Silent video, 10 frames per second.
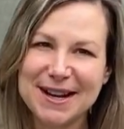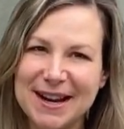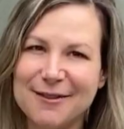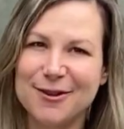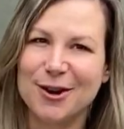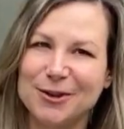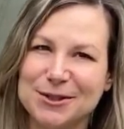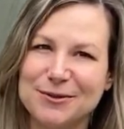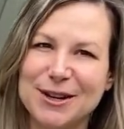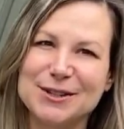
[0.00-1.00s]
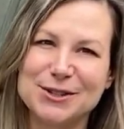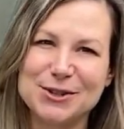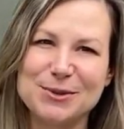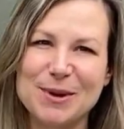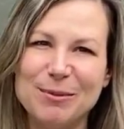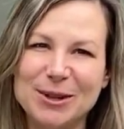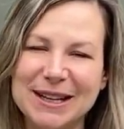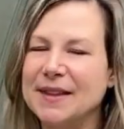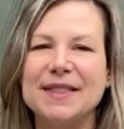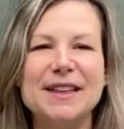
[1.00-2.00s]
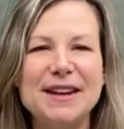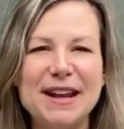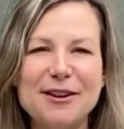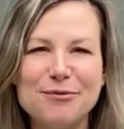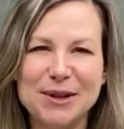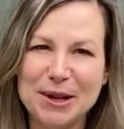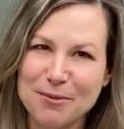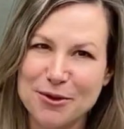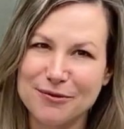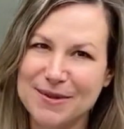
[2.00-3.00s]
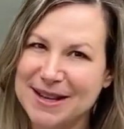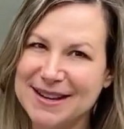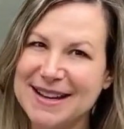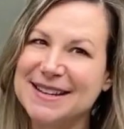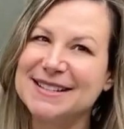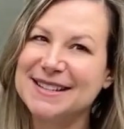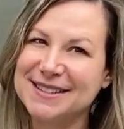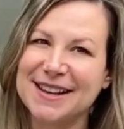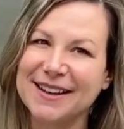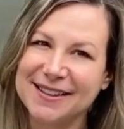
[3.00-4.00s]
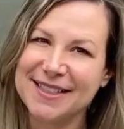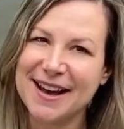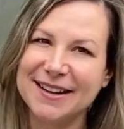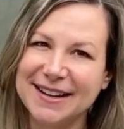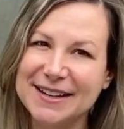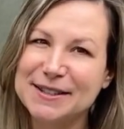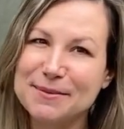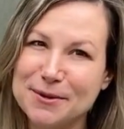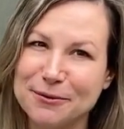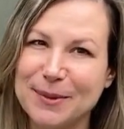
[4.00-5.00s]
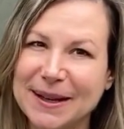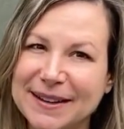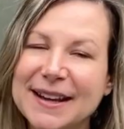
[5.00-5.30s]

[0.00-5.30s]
native cultivars to the public. The native plant movement is exactly that. It's a movement.